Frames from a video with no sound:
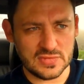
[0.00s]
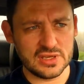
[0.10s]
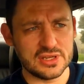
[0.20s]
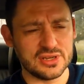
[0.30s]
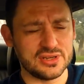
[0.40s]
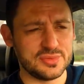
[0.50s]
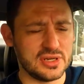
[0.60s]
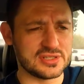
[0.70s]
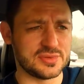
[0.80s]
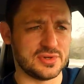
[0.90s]
You know,
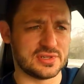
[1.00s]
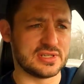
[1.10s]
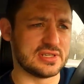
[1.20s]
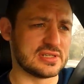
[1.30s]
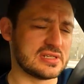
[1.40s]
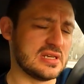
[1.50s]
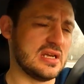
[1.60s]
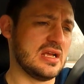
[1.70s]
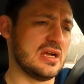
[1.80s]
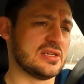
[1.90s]
among some other things.
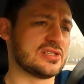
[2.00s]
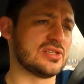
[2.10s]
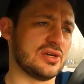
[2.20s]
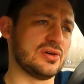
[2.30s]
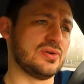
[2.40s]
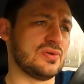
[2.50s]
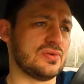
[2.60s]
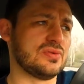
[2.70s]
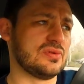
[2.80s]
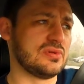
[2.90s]
So,
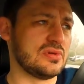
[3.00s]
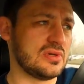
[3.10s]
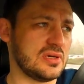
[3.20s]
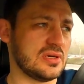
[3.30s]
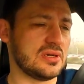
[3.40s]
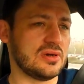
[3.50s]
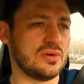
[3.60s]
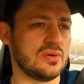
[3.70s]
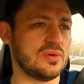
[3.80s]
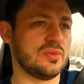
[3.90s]

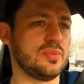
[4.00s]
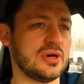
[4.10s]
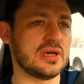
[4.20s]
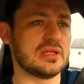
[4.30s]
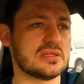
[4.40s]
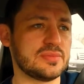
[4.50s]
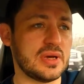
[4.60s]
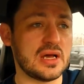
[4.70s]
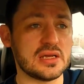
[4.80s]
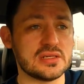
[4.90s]
but
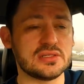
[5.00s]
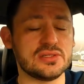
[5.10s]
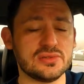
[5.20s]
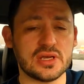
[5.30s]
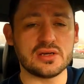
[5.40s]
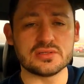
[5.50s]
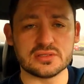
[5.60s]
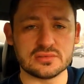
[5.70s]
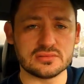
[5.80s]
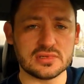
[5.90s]
my
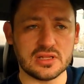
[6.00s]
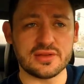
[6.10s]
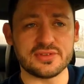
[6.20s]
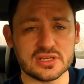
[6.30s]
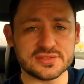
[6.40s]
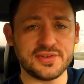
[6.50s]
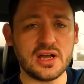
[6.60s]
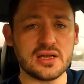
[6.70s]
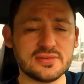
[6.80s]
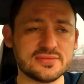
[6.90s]
2011
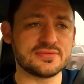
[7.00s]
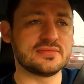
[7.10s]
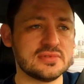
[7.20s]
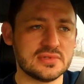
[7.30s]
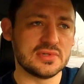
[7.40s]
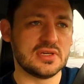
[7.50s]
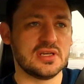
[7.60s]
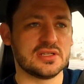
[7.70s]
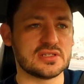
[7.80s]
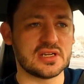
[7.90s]

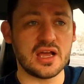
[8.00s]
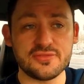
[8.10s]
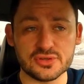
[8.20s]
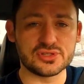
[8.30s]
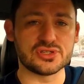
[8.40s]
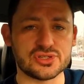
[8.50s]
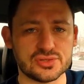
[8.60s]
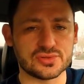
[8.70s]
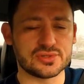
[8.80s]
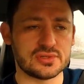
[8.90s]
X5 doesn't have those
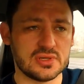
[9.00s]
issues.